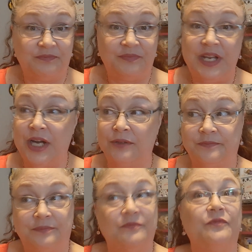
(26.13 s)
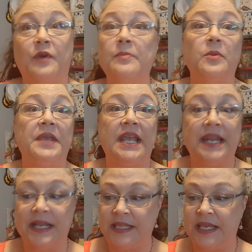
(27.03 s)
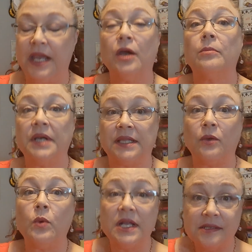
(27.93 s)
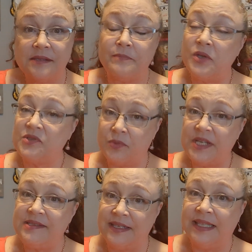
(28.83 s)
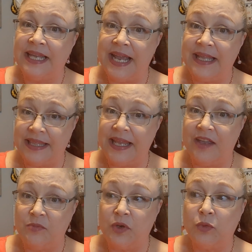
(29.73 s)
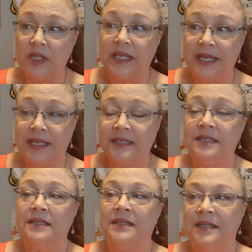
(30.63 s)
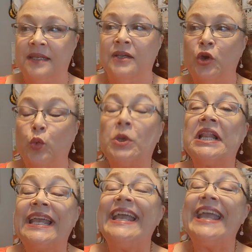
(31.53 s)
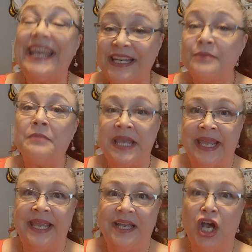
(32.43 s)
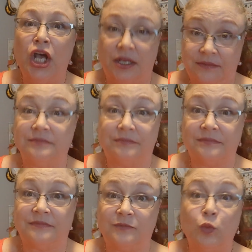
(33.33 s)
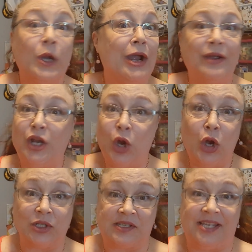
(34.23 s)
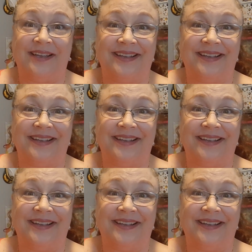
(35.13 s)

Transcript: you know, from the beginning of the year, but the ones most recently, I think, have been really, really hitting me where it hurts,